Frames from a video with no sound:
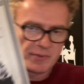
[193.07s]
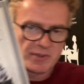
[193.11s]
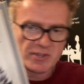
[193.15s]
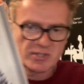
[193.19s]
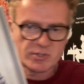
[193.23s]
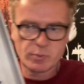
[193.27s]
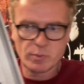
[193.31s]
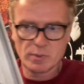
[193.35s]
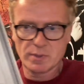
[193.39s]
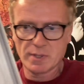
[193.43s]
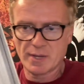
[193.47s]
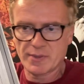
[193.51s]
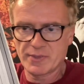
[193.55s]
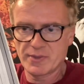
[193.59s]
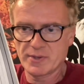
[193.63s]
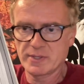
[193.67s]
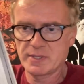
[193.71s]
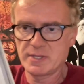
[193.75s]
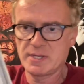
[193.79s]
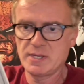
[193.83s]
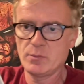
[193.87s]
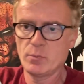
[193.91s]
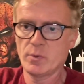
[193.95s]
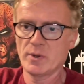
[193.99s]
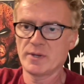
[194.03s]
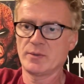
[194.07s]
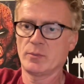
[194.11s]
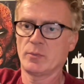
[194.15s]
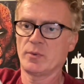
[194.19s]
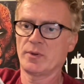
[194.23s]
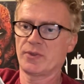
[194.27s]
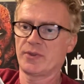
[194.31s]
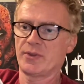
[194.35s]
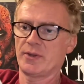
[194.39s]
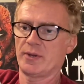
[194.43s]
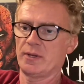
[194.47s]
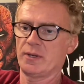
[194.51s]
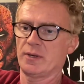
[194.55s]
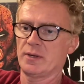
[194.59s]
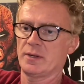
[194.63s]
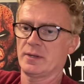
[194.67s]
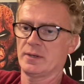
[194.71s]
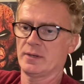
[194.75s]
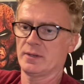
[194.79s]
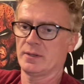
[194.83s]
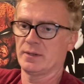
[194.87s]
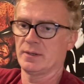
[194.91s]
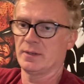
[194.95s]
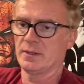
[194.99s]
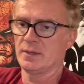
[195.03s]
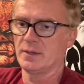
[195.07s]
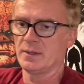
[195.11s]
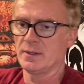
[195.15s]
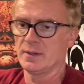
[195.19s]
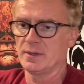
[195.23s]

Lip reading: With this one, I think he went with a